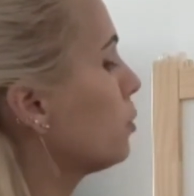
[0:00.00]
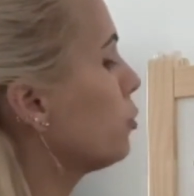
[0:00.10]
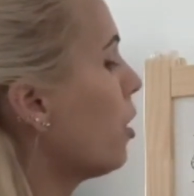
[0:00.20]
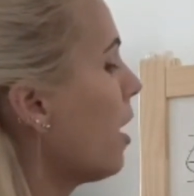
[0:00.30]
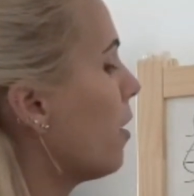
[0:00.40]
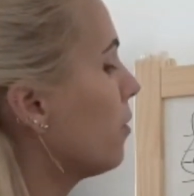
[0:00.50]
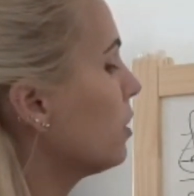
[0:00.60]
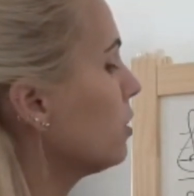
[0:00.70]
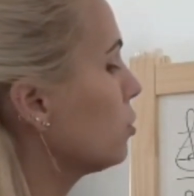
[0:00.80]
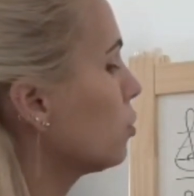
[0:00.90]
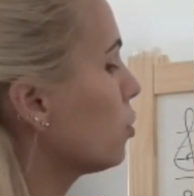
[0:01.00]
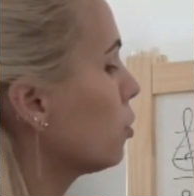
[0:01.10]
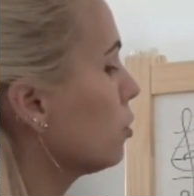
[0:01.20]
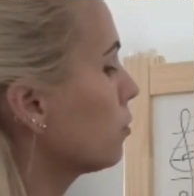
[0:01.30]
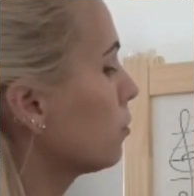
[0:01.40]
you have this
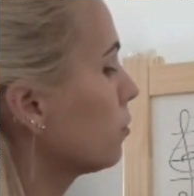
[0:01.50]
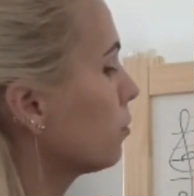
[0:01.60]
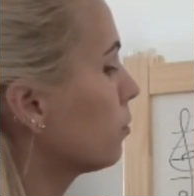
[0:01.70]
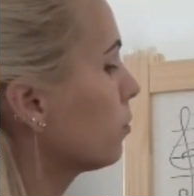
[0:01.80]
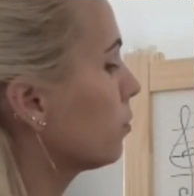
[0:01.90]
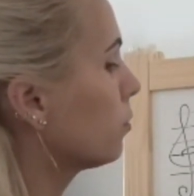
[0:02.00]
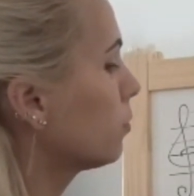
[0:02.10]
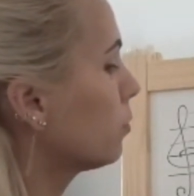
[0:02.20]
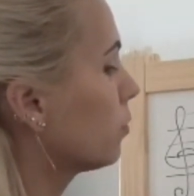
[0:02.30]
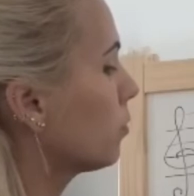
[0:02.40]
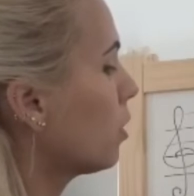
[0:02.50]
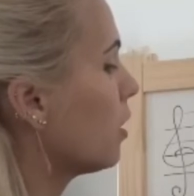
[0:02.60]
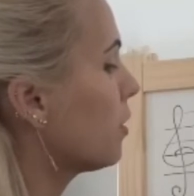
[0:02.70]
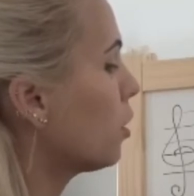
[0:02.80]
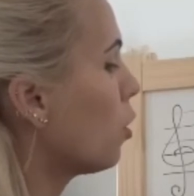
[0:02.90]
note
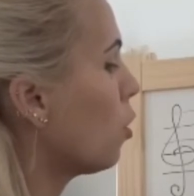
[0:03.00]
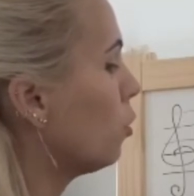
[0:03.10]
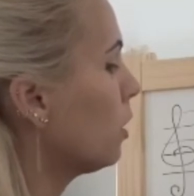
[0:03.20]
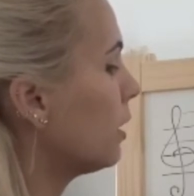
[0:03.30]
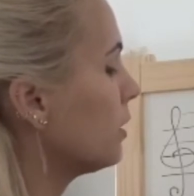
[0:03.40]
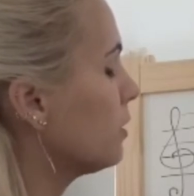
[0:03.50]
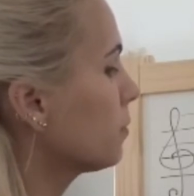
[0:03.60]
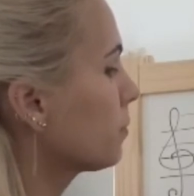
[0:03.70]
under all lines,